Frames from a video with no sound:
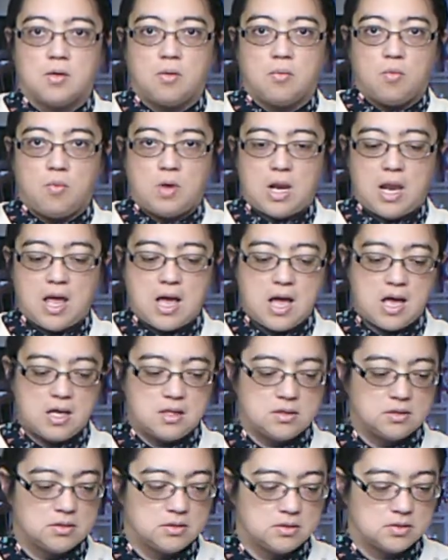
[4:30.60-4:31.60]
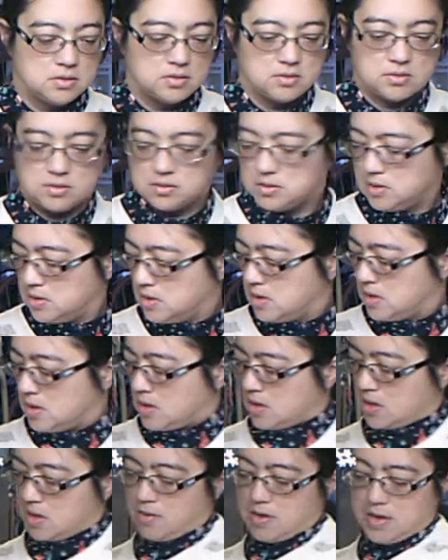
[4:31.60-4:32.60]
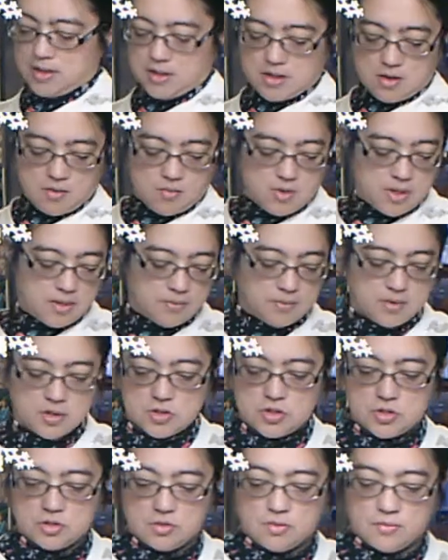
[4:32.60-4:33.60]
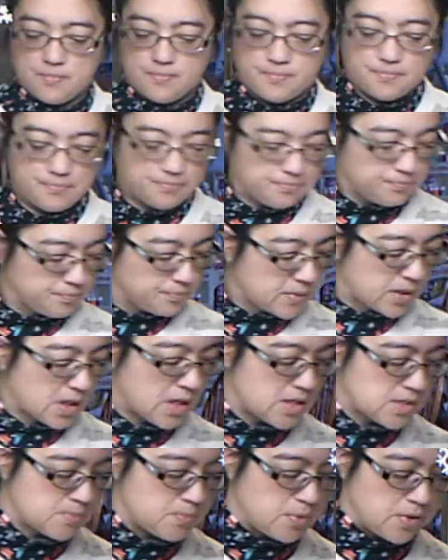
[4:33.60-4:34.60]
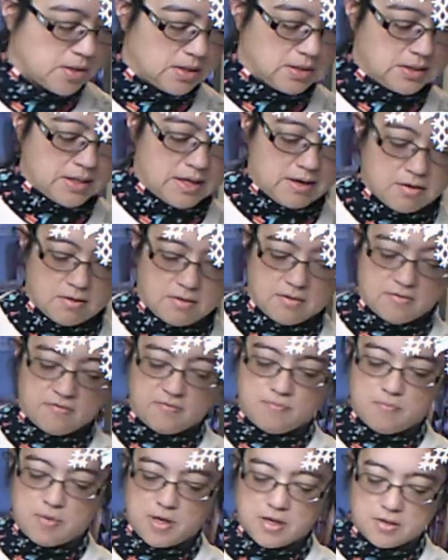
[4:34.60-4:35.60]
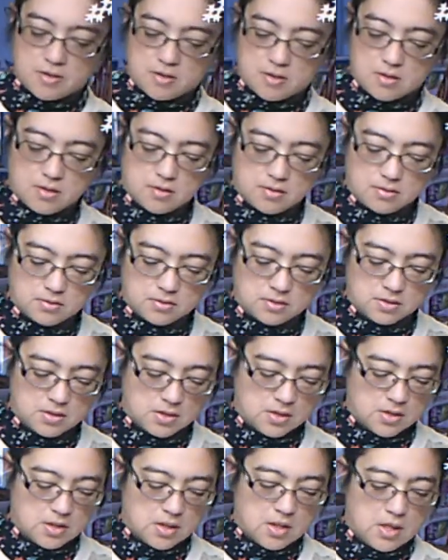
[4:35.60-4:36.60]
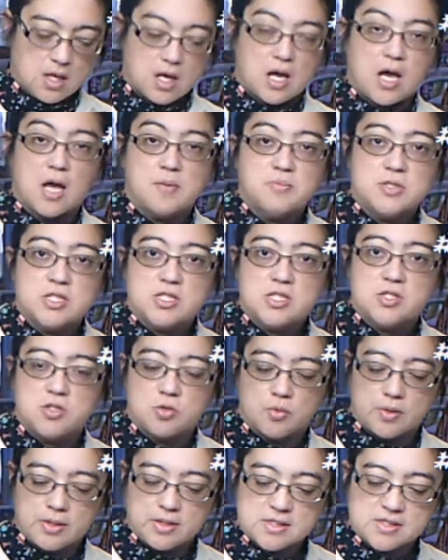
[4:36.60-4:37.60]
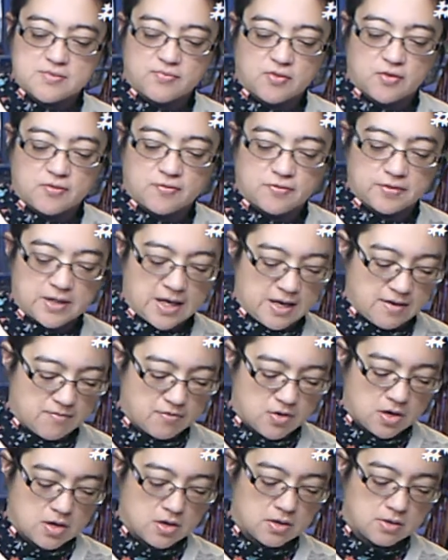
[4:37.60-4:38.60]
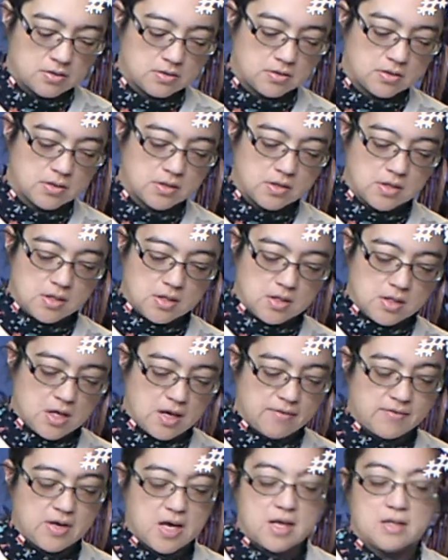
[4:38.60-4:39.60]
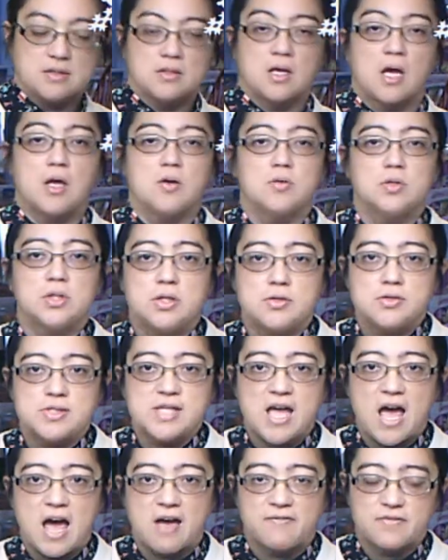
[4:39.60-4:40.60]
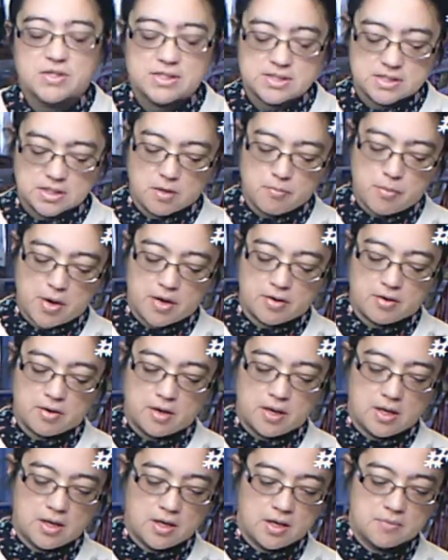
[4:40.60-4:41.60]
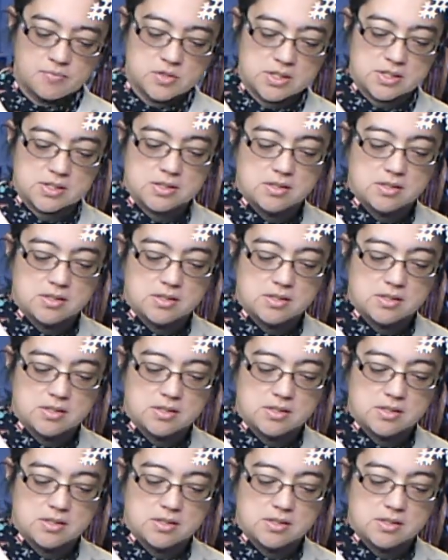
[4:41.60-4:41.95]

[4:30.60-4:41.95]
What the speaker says: Voila! Alright, now what I'm going to do is put a layer of butter. I'm just doing this for flavor. I only use half a stick of butter, and I'm just,